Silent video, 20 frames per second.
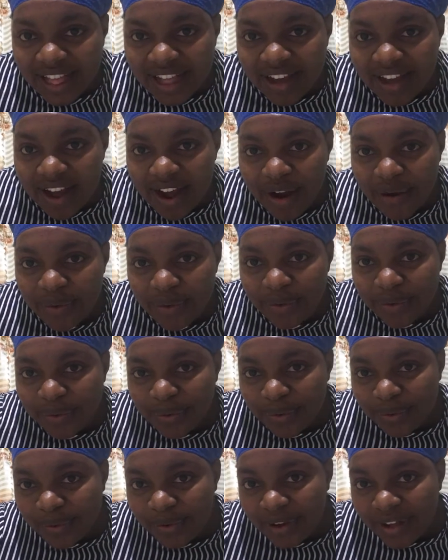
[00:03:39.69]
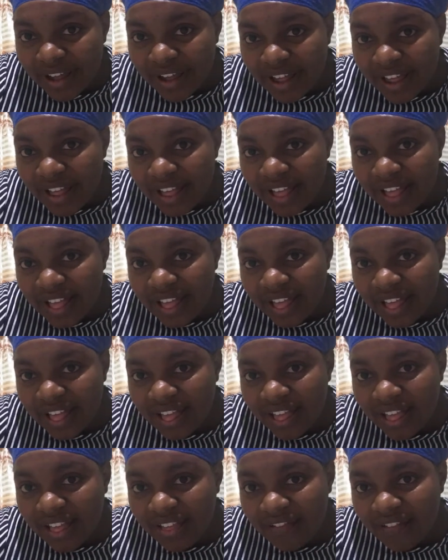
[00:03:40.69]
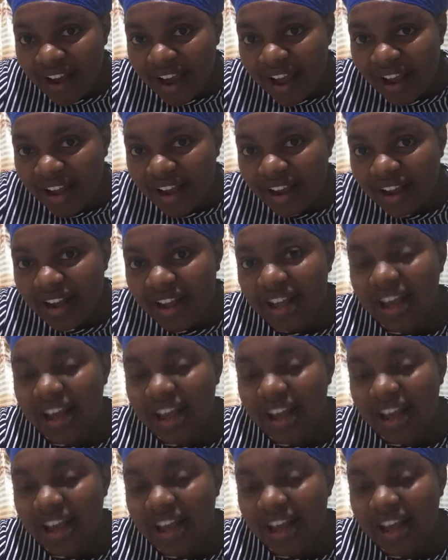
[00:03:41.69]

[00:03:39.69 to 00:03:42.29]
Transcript: Garo, Sis Rang.